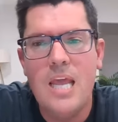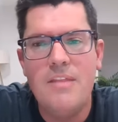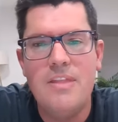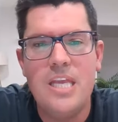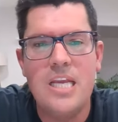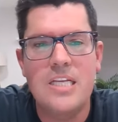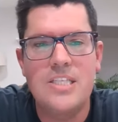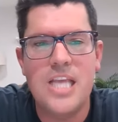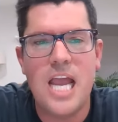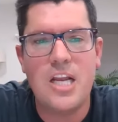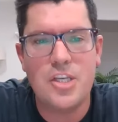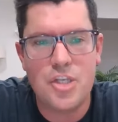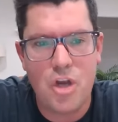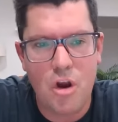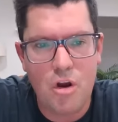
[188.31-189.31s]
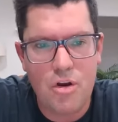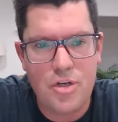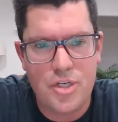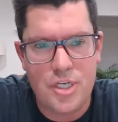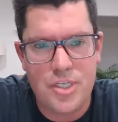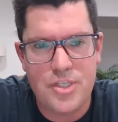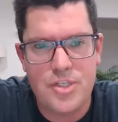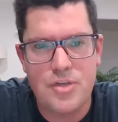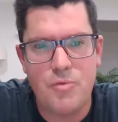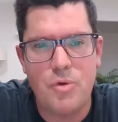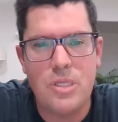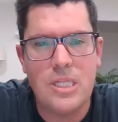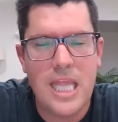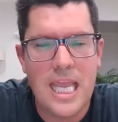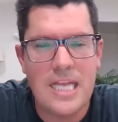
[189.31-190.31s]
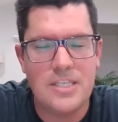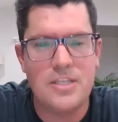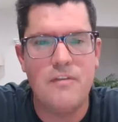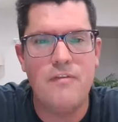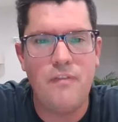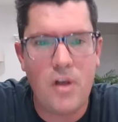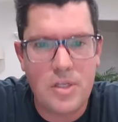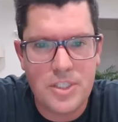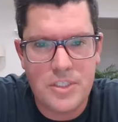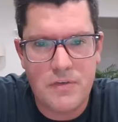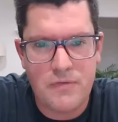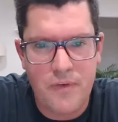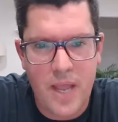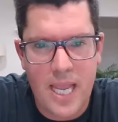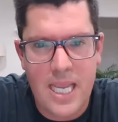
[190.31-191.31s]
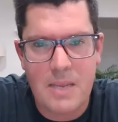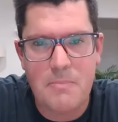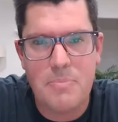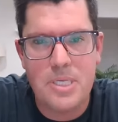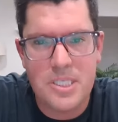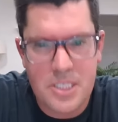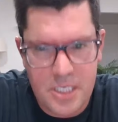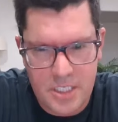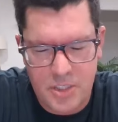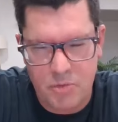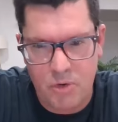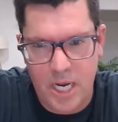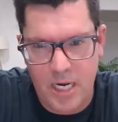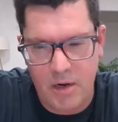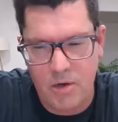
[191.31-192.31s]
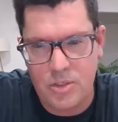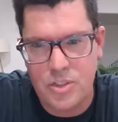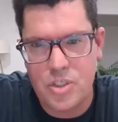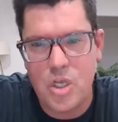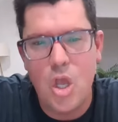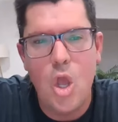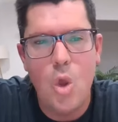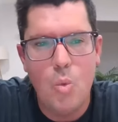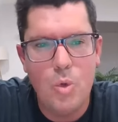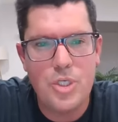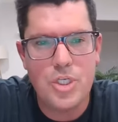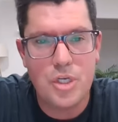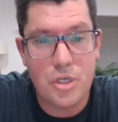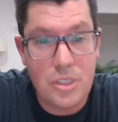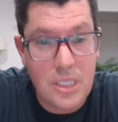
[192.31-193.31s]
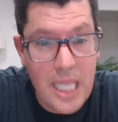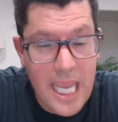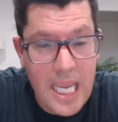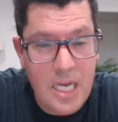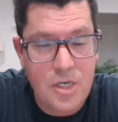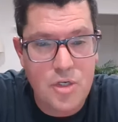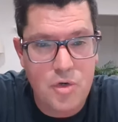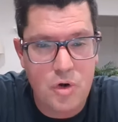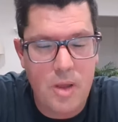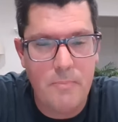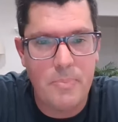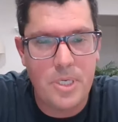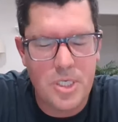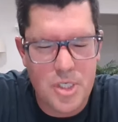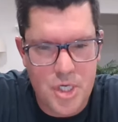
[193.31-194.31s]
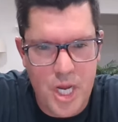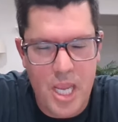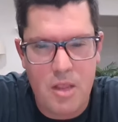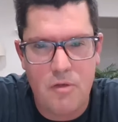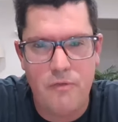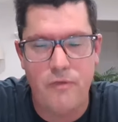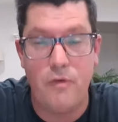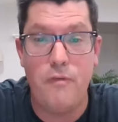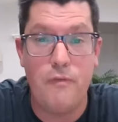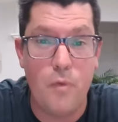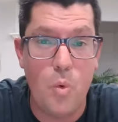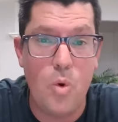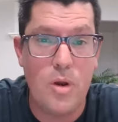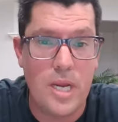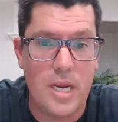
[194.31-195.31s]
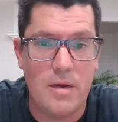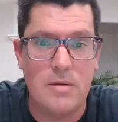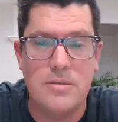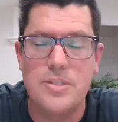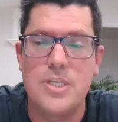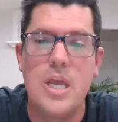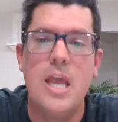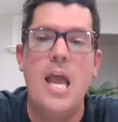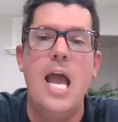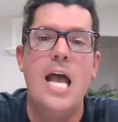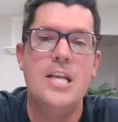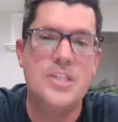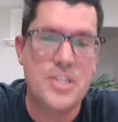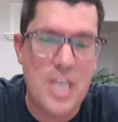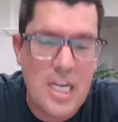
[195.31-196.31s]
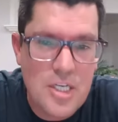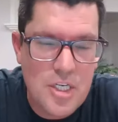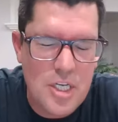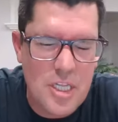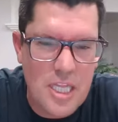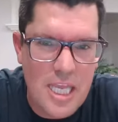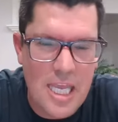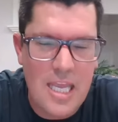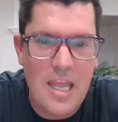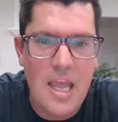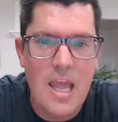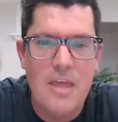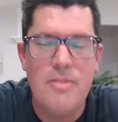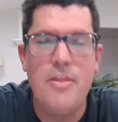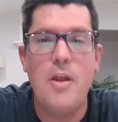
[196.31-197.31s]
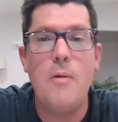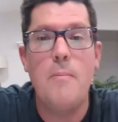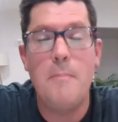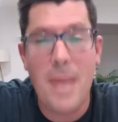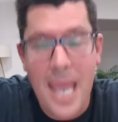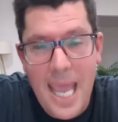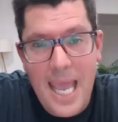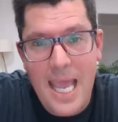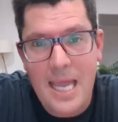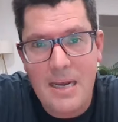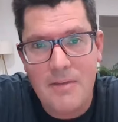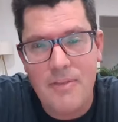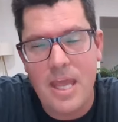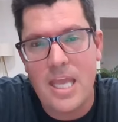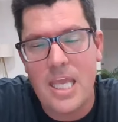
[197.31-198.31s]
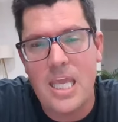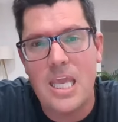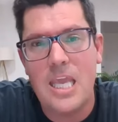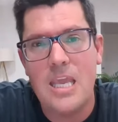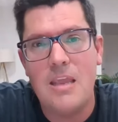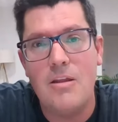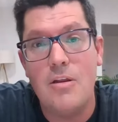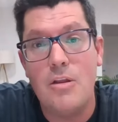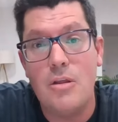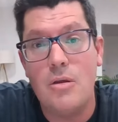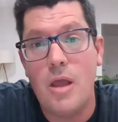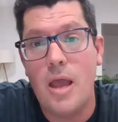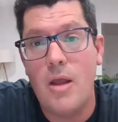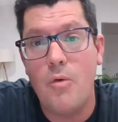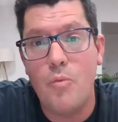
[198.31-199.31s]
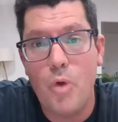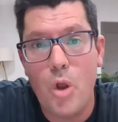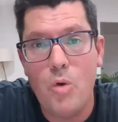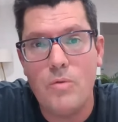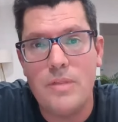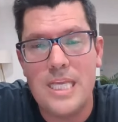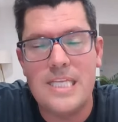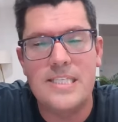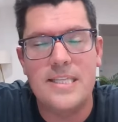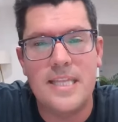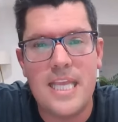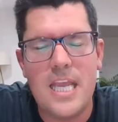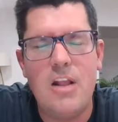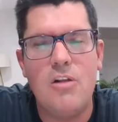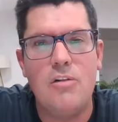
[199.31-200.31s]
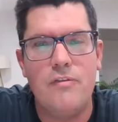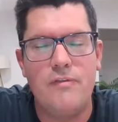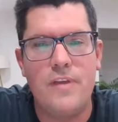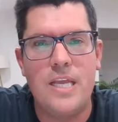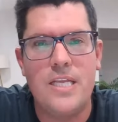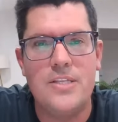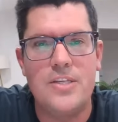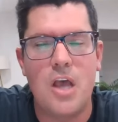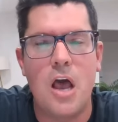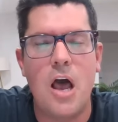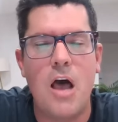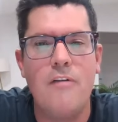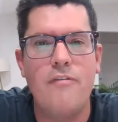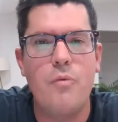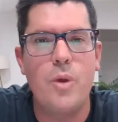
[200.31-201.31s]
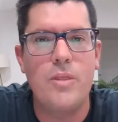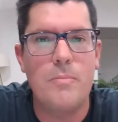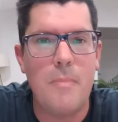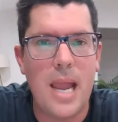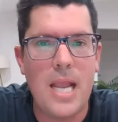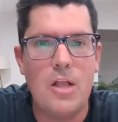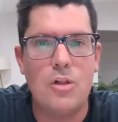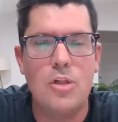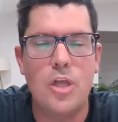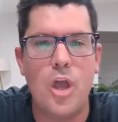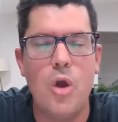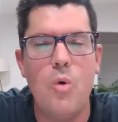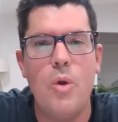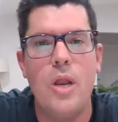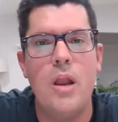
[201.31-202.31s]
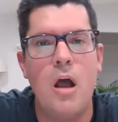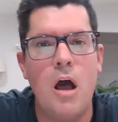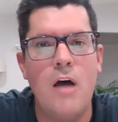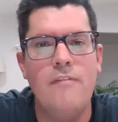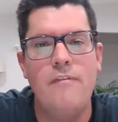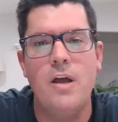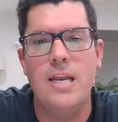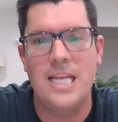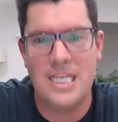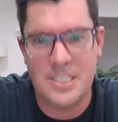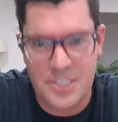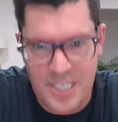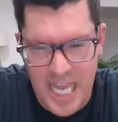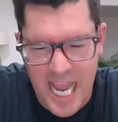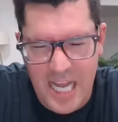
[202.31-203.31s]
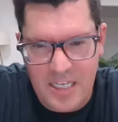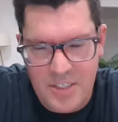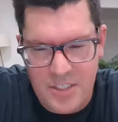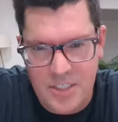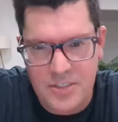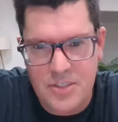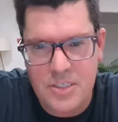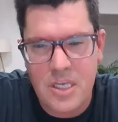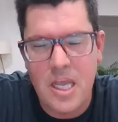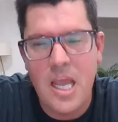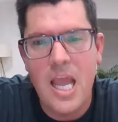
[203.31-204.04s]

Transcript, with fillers: The exact charges relate to falsifying business records, which could land Trump in jail for four years. Essentially, they're mad that he uh, wrote these legal fees off with Michael Cohen off on his taxes.